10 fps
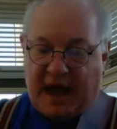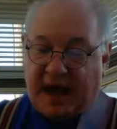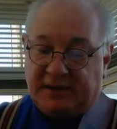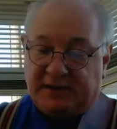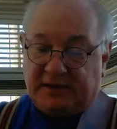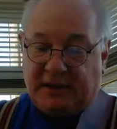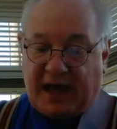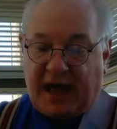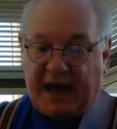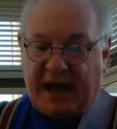and
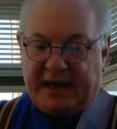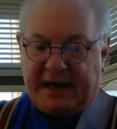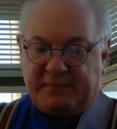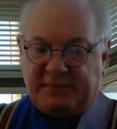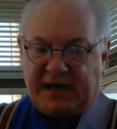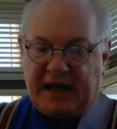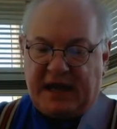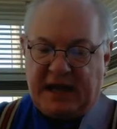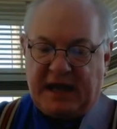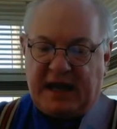I am
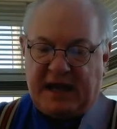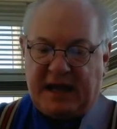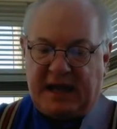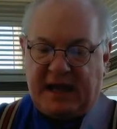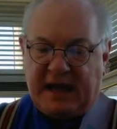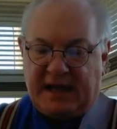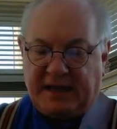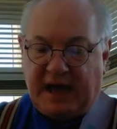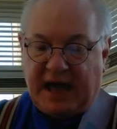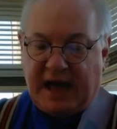dead,